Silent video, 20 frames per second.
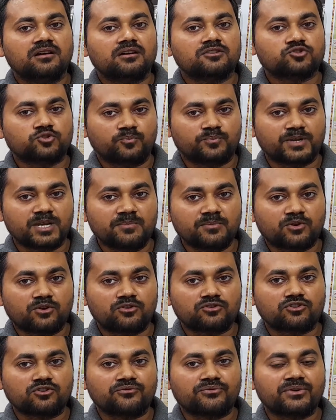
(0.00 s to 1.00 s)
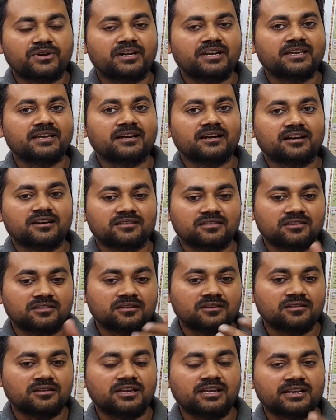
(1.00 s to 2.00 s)
Supreme Court of India,
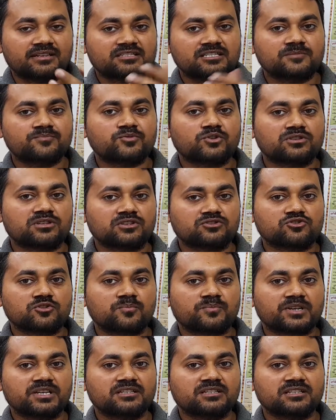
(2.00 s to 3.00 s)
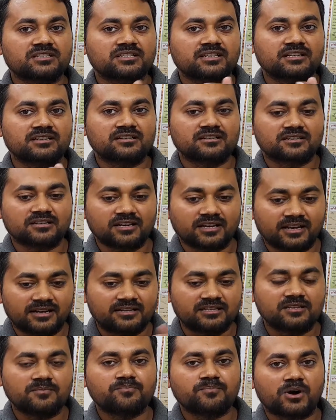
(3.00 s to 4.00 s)
the election process of President,
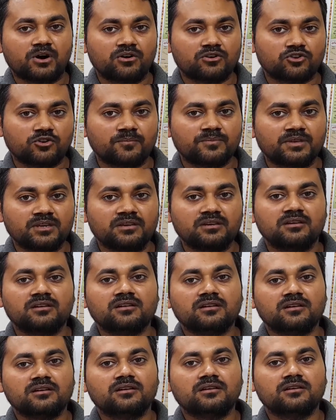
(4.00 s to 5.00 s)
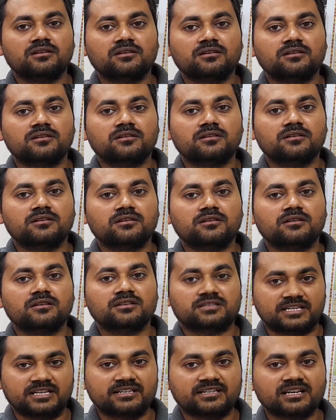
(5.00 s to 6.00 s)
and the power of the
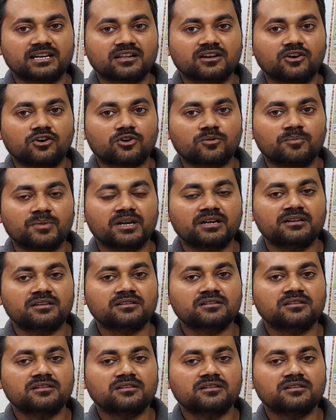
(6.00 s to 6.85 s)
central government.